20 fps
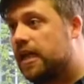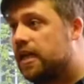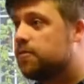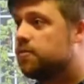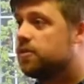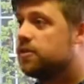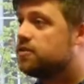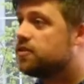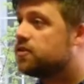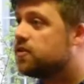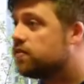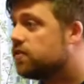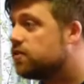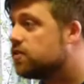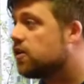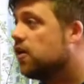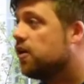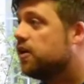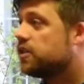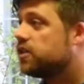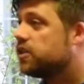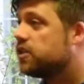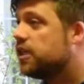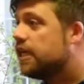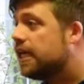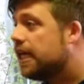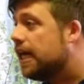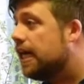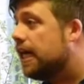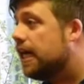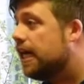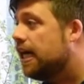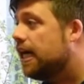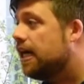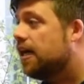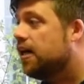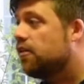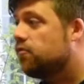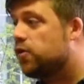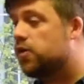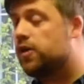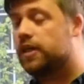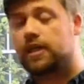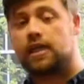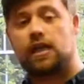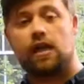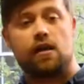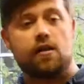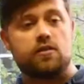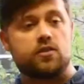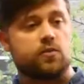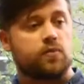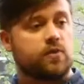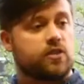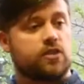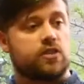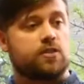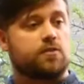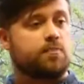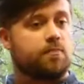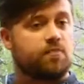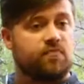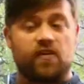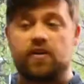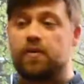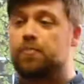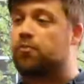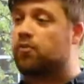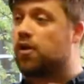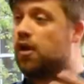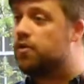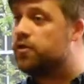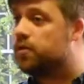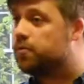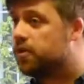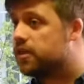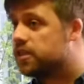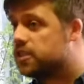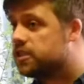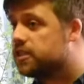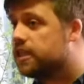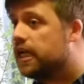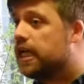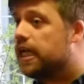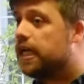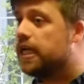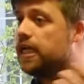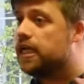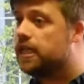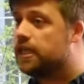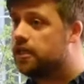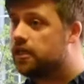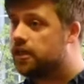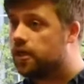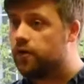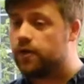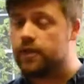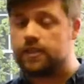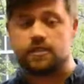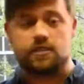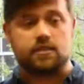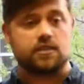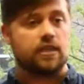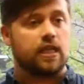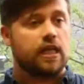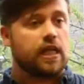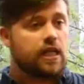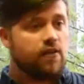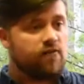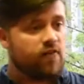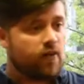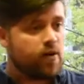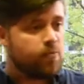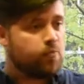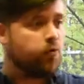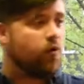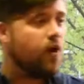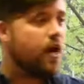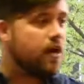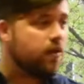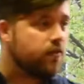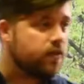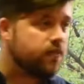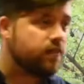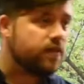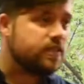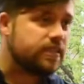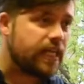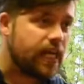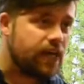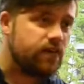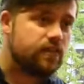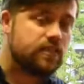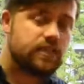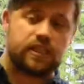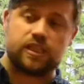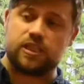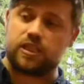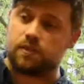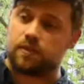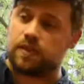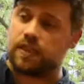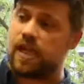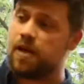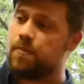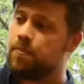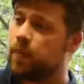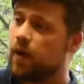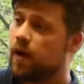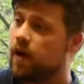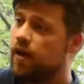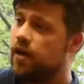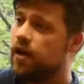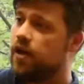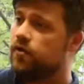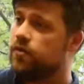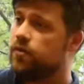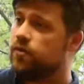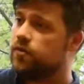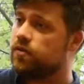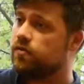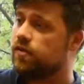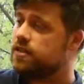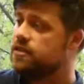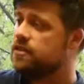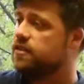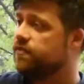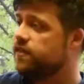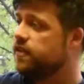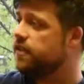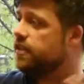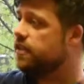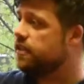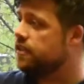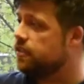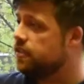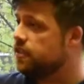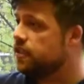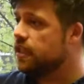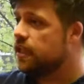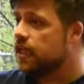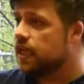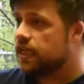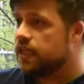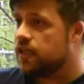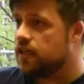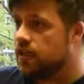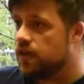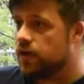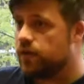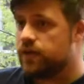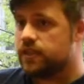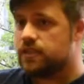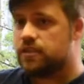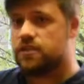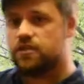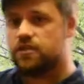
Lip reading: elements of the Scottish ruling class which is very pro the British state. You know, it's very proud of its heritage of the empire and all the rest of it, and you know, it's